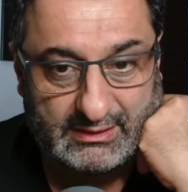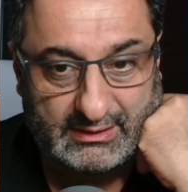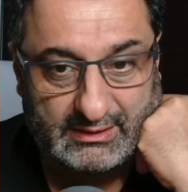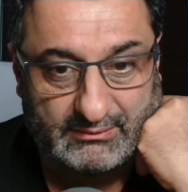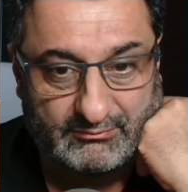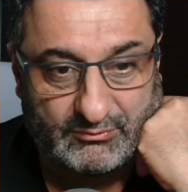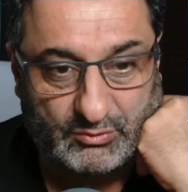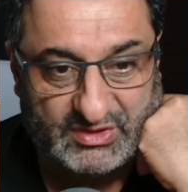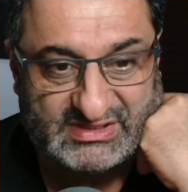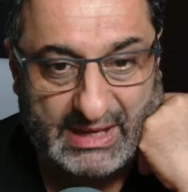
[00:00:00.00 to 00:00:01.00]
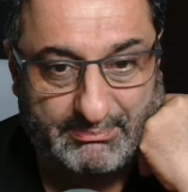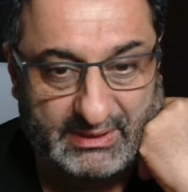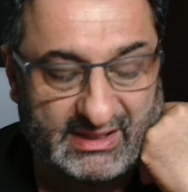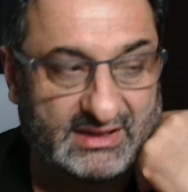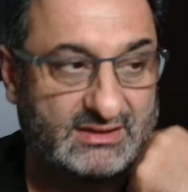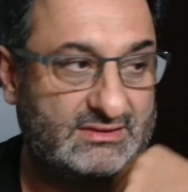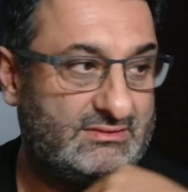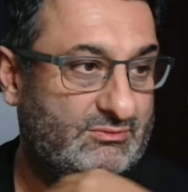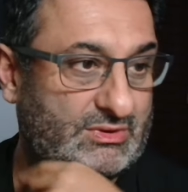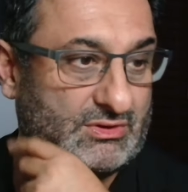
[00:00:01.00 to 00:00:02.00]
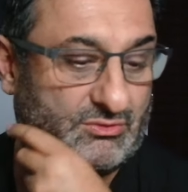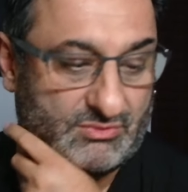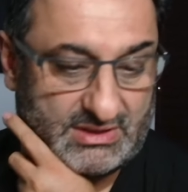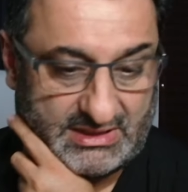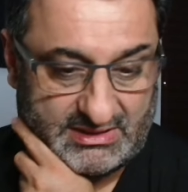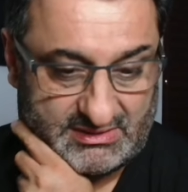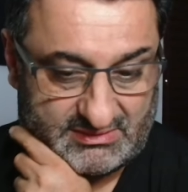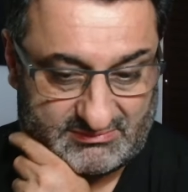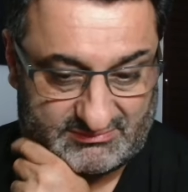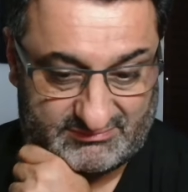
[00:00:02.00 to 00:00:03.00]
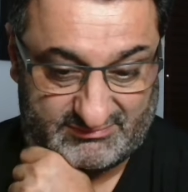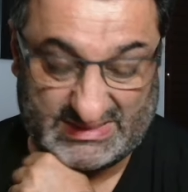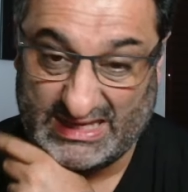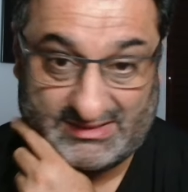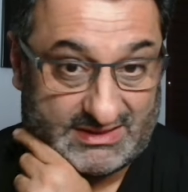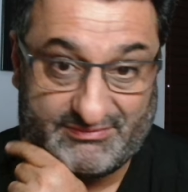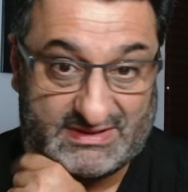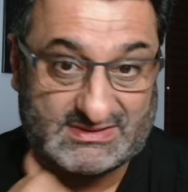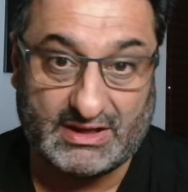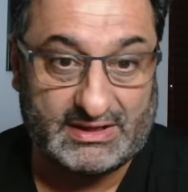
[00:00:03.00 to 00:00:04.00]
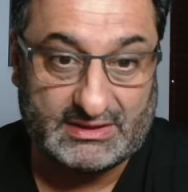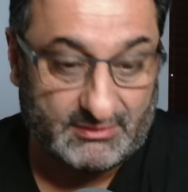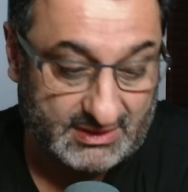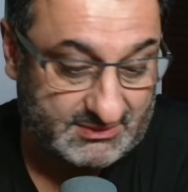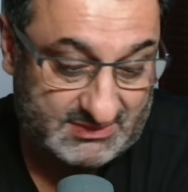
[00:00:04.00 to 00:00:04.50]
what's happening. And we're not really, yeah, nothing's going in the right.